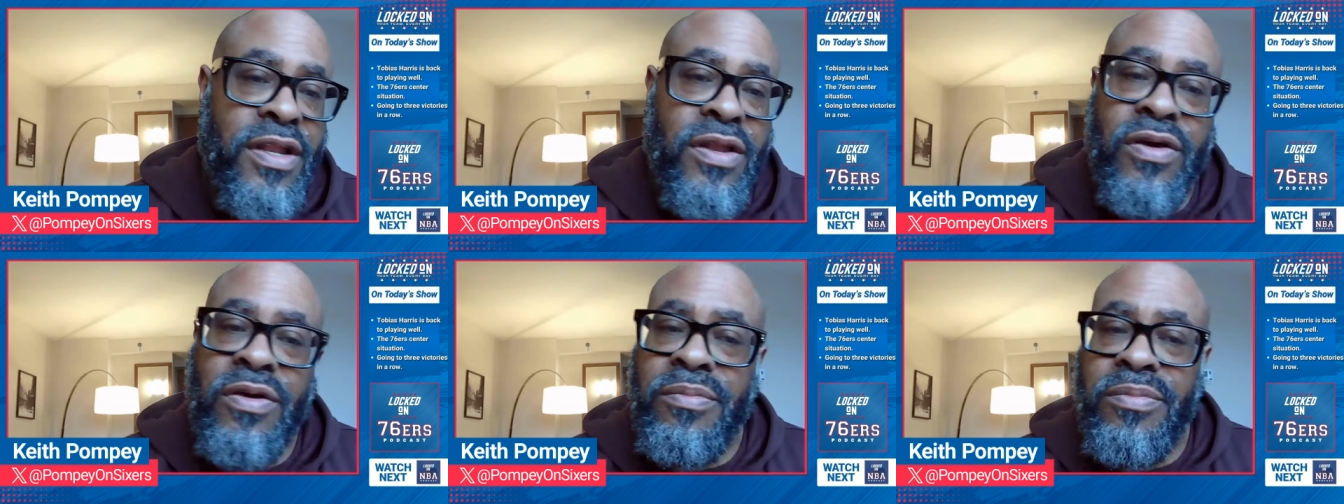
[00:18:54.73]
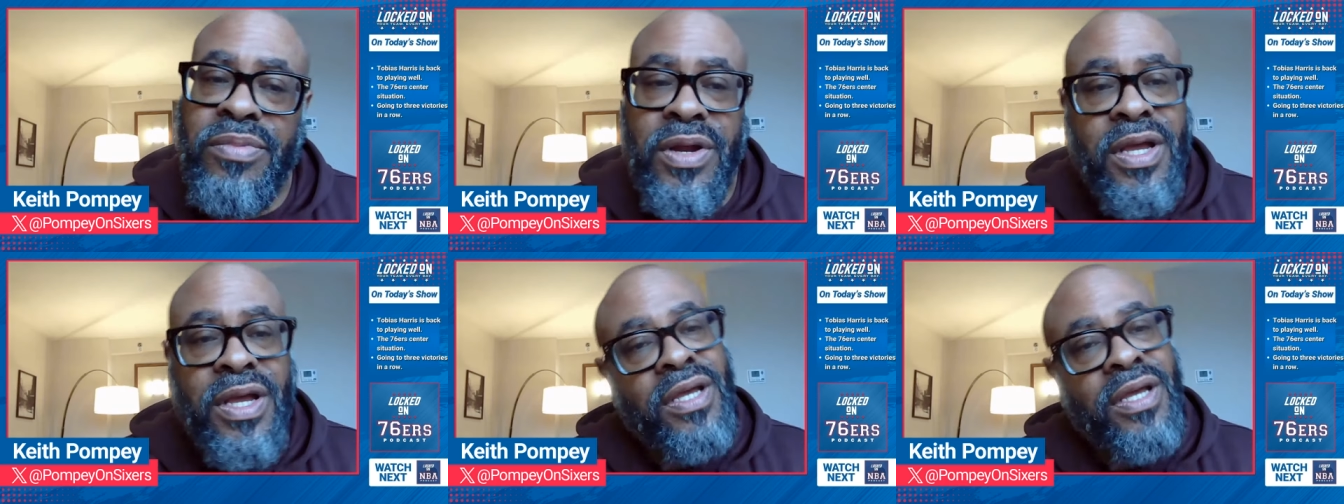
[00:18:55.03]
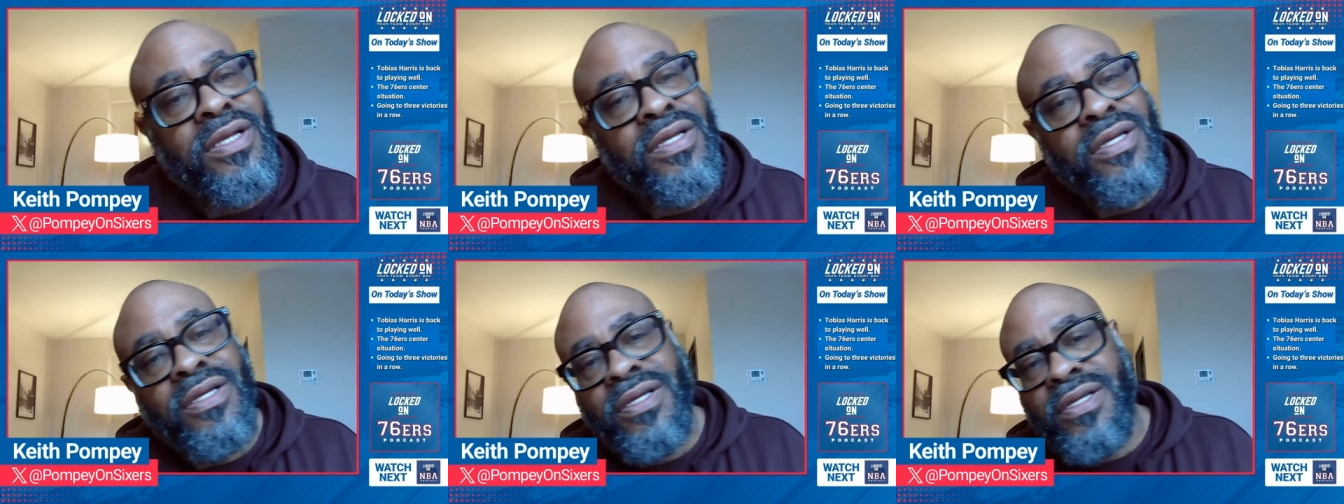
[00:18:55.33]
look,
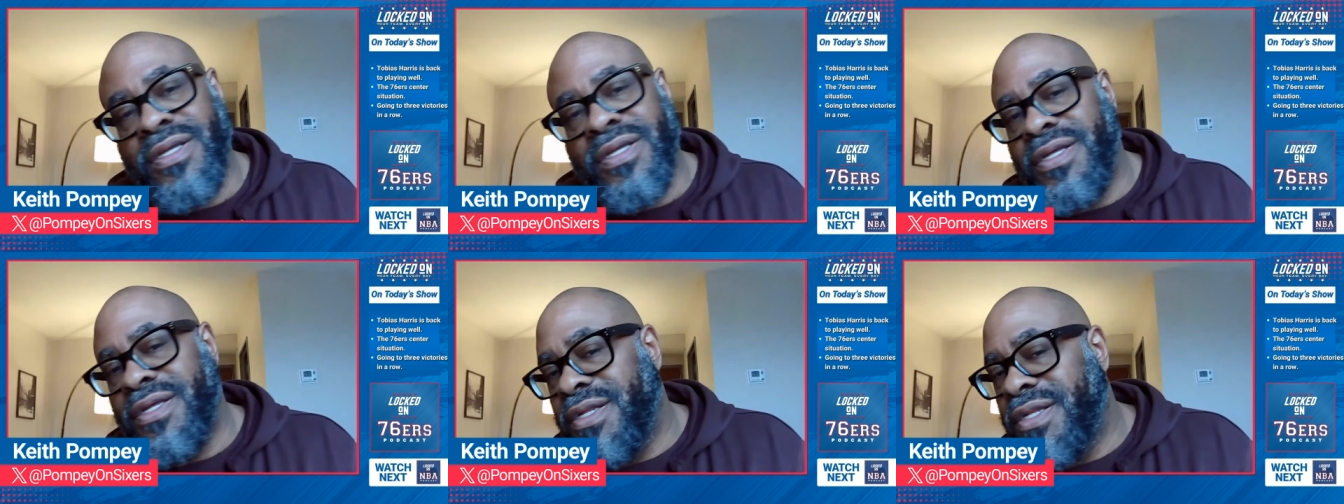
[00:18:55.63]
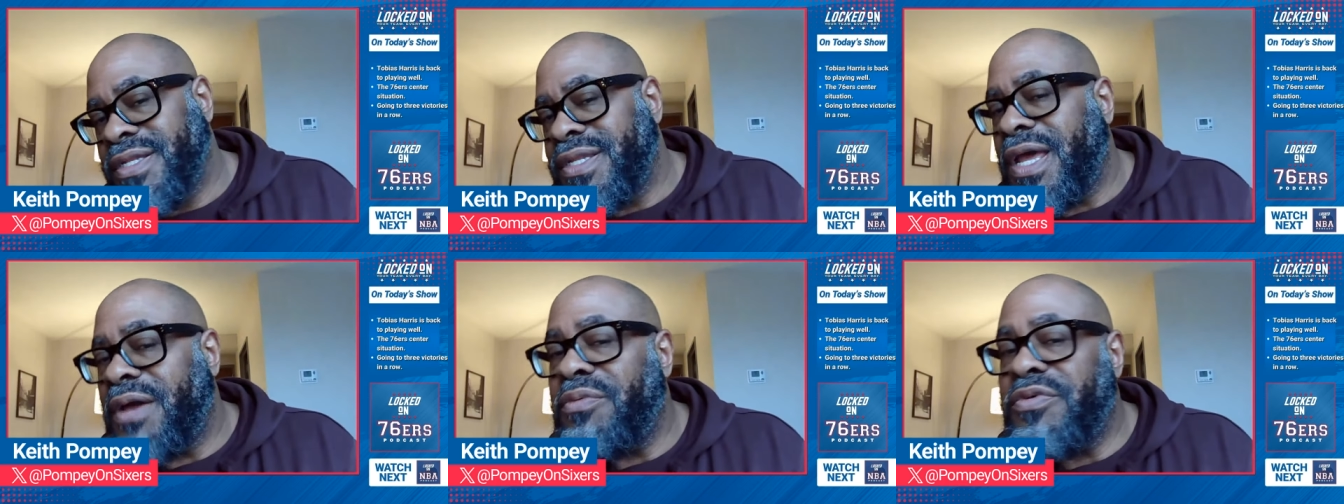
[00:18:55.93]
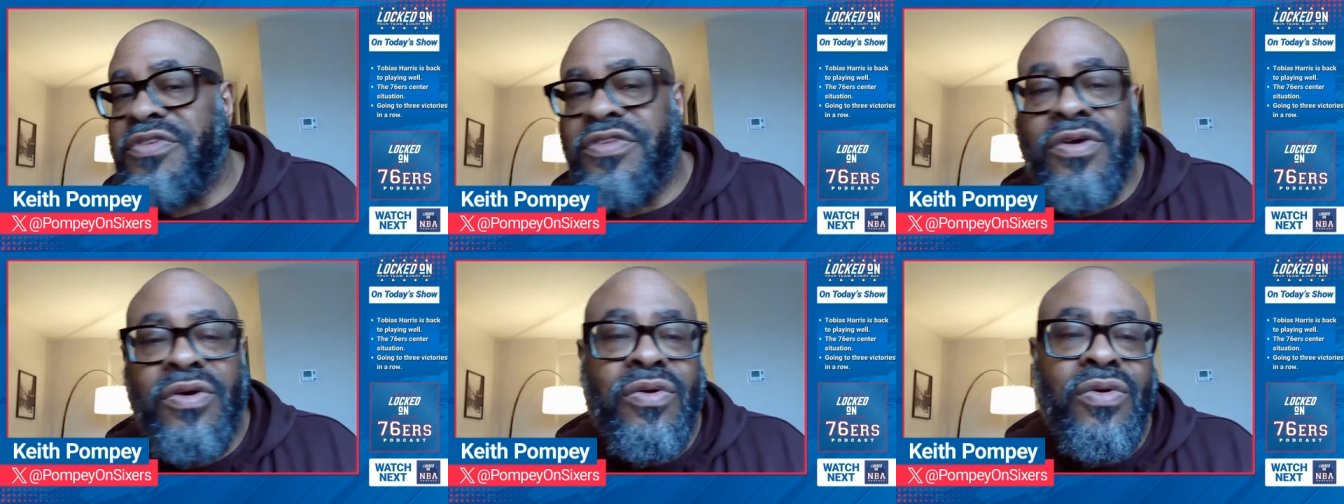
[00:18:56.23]
bruh, that
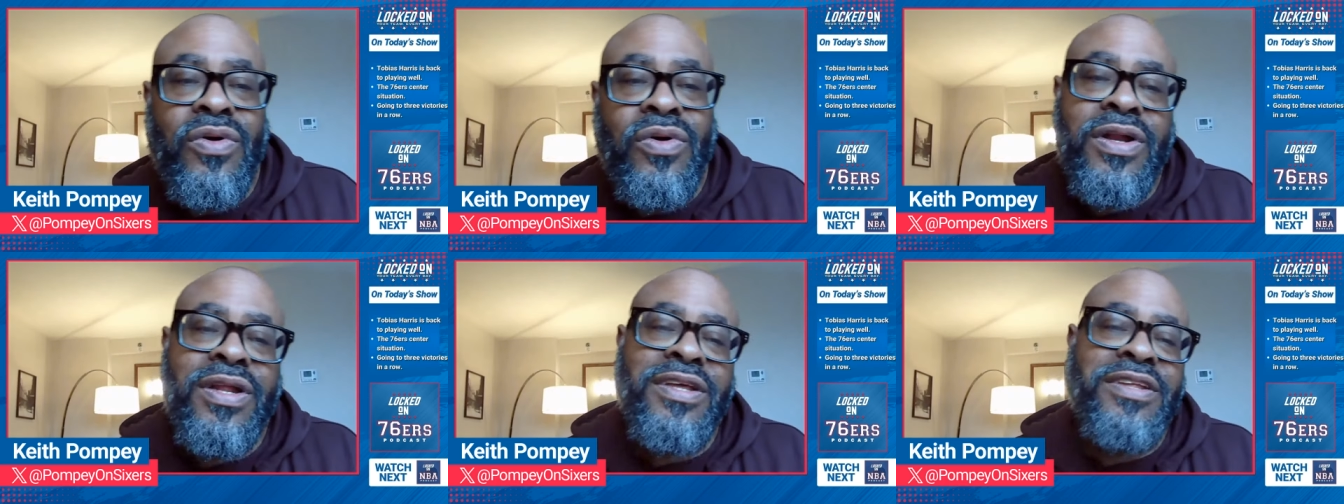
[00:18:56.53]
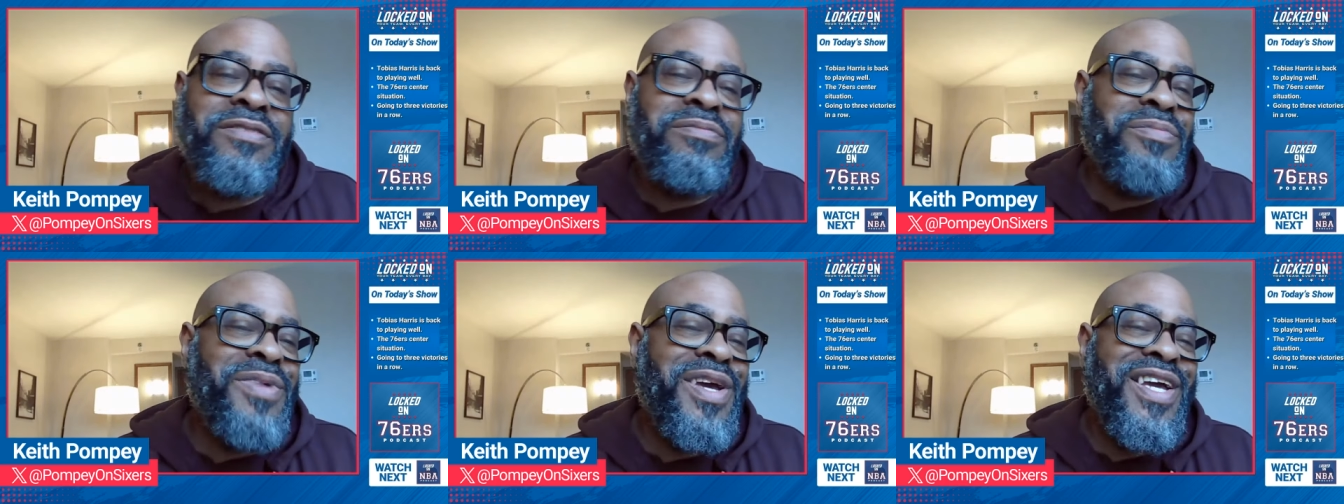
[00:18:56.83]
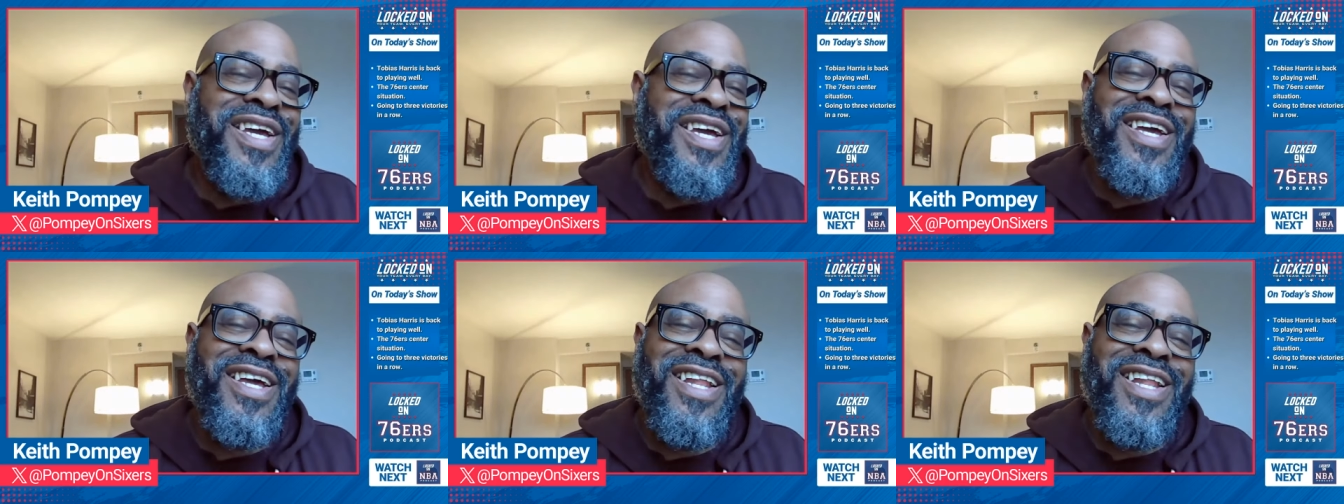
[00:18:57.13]
was the Hornets, man.